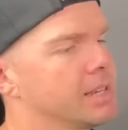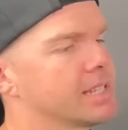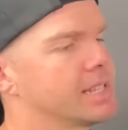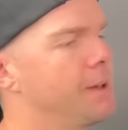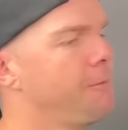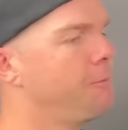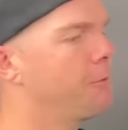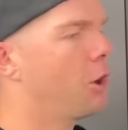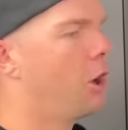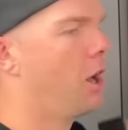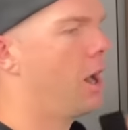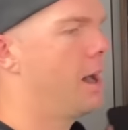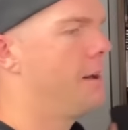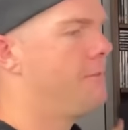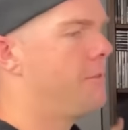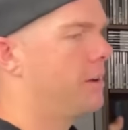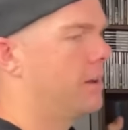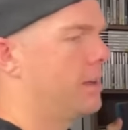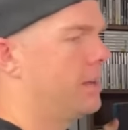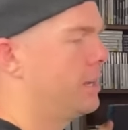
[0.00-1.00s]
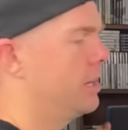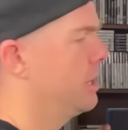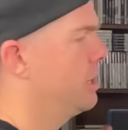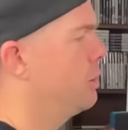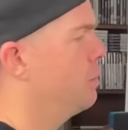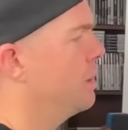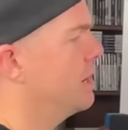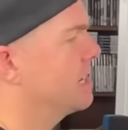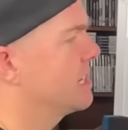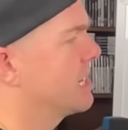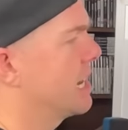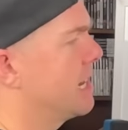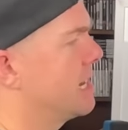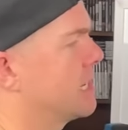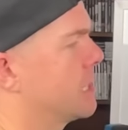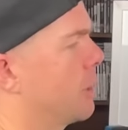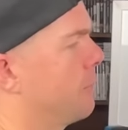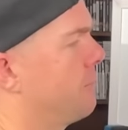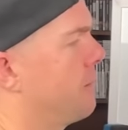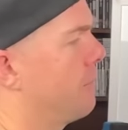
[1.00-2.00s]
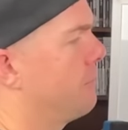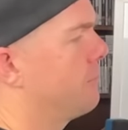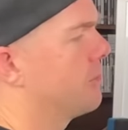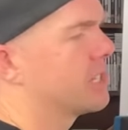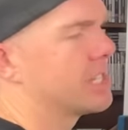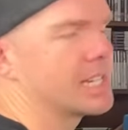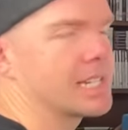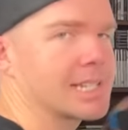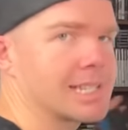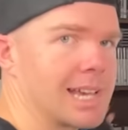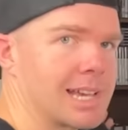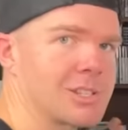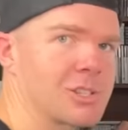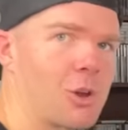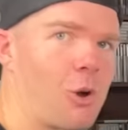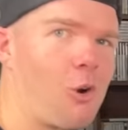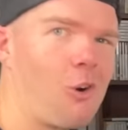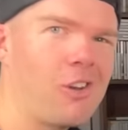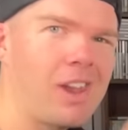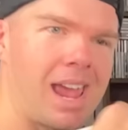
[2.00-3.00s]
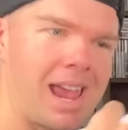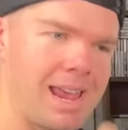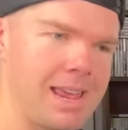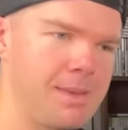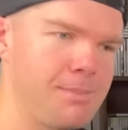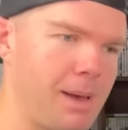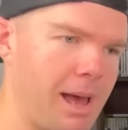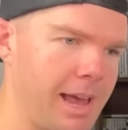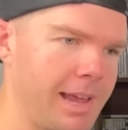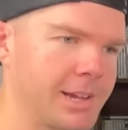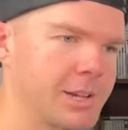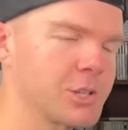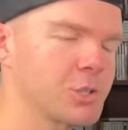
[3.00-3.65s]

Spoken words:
Step five, you want to set yourself up for success on eBay,